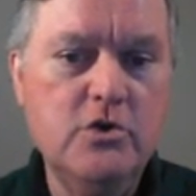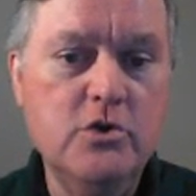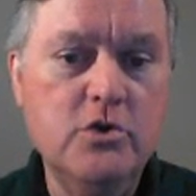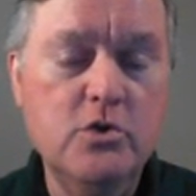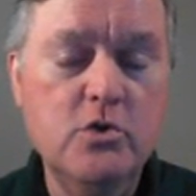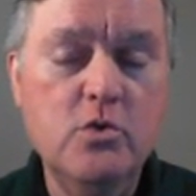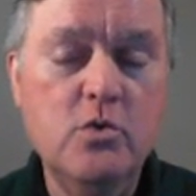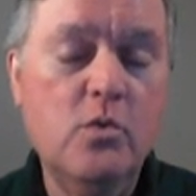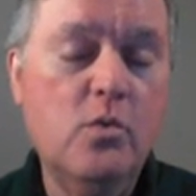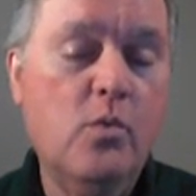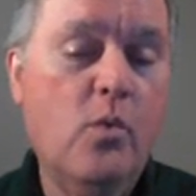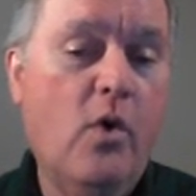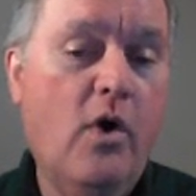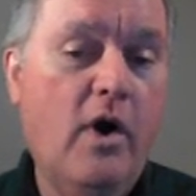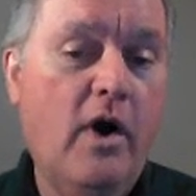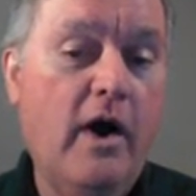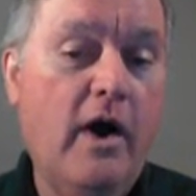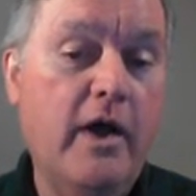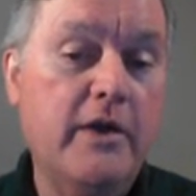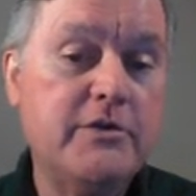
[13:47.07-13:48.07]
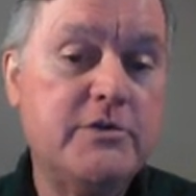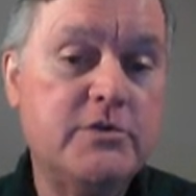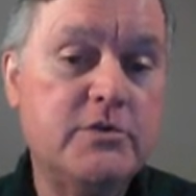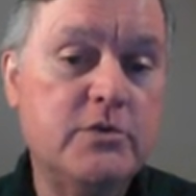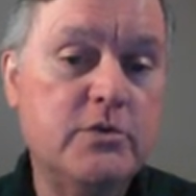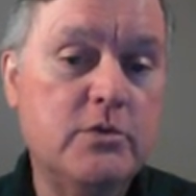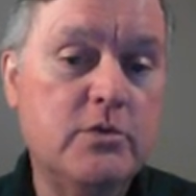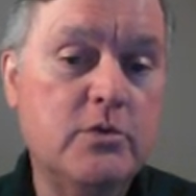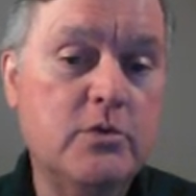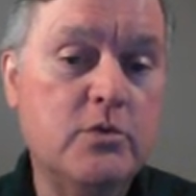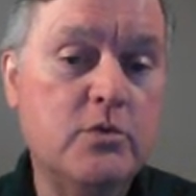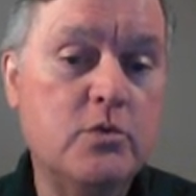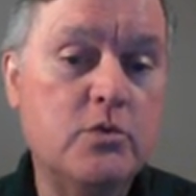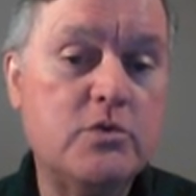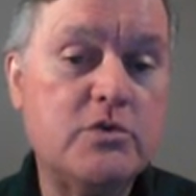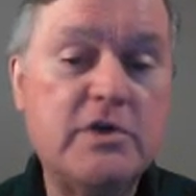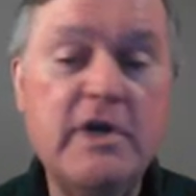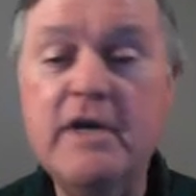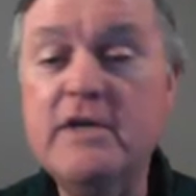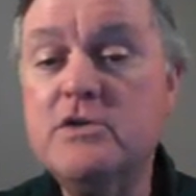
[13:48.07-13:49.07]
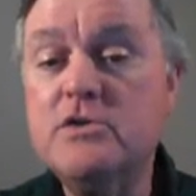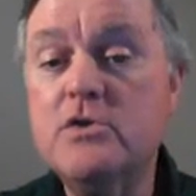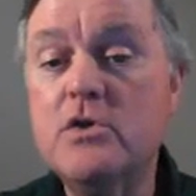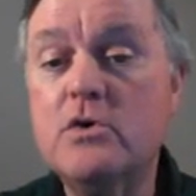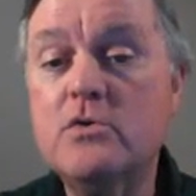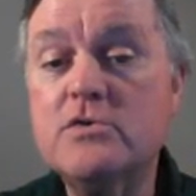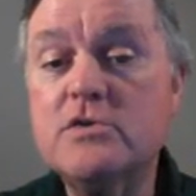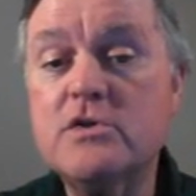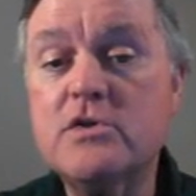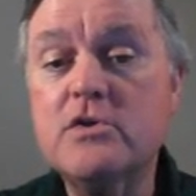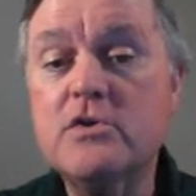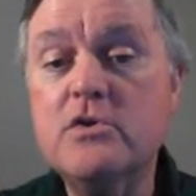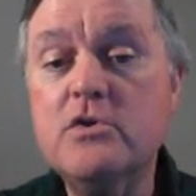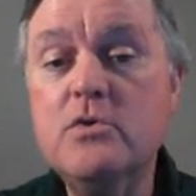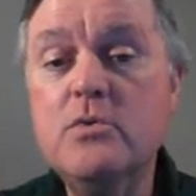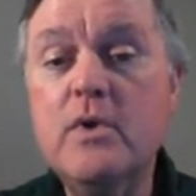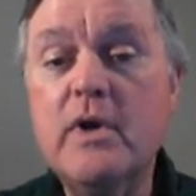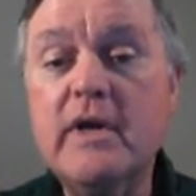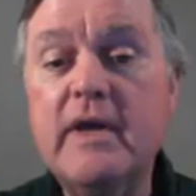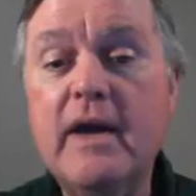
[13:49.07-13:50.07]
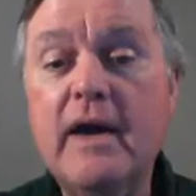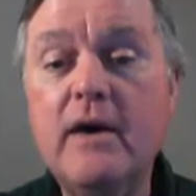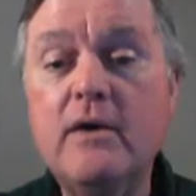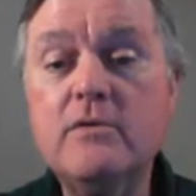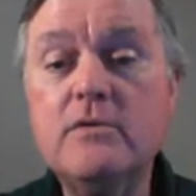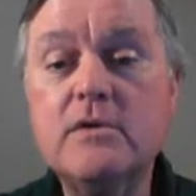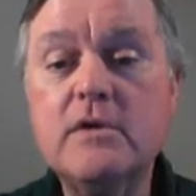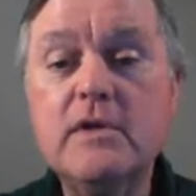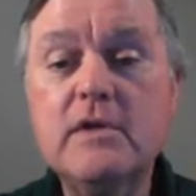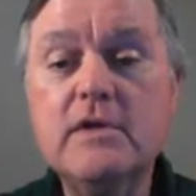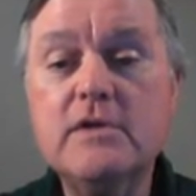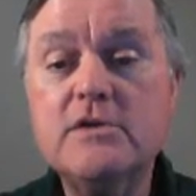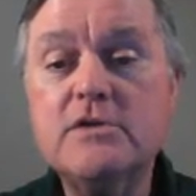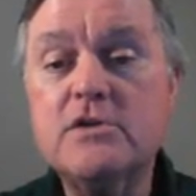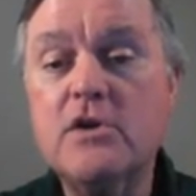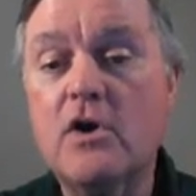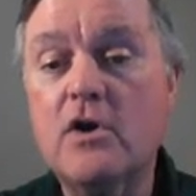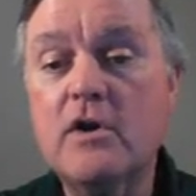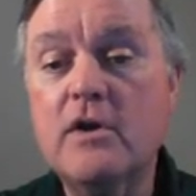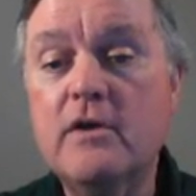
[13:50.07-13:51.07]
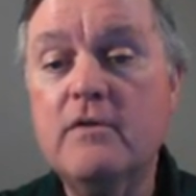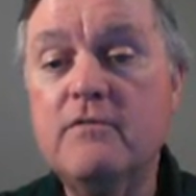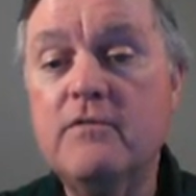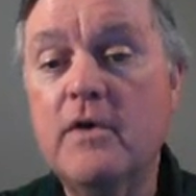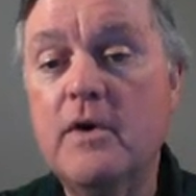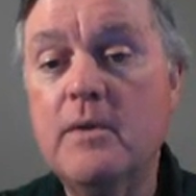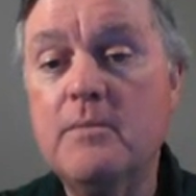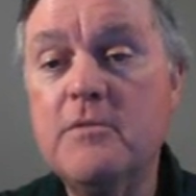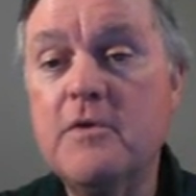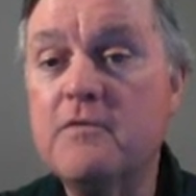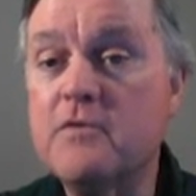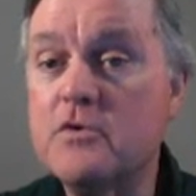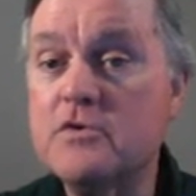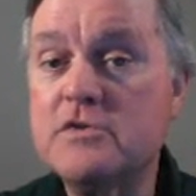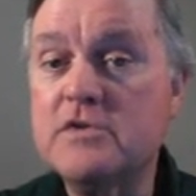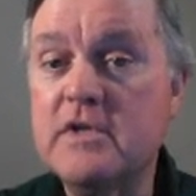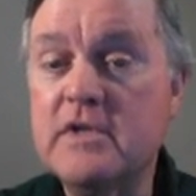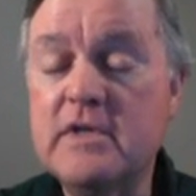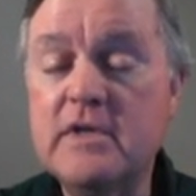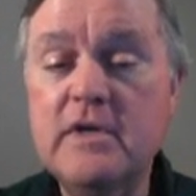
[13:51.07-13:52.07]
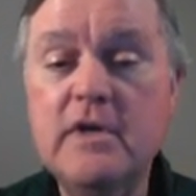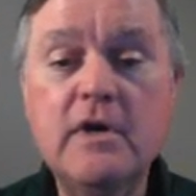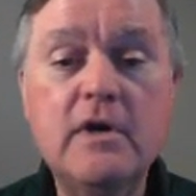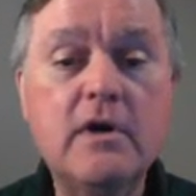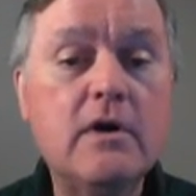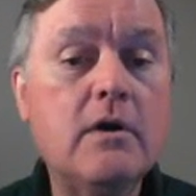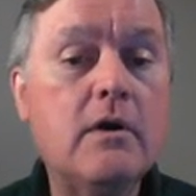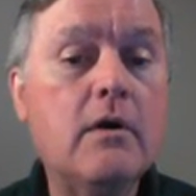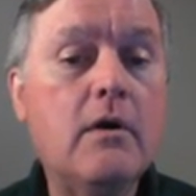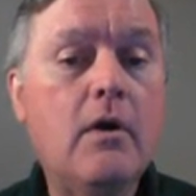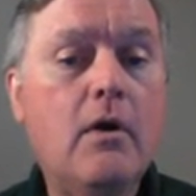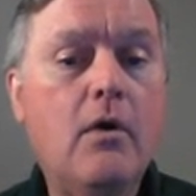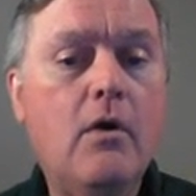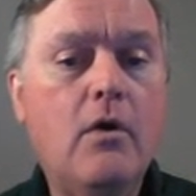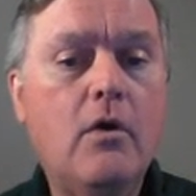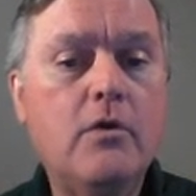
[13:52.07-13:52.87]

Do you want to change those to the new account starting from the first of the year?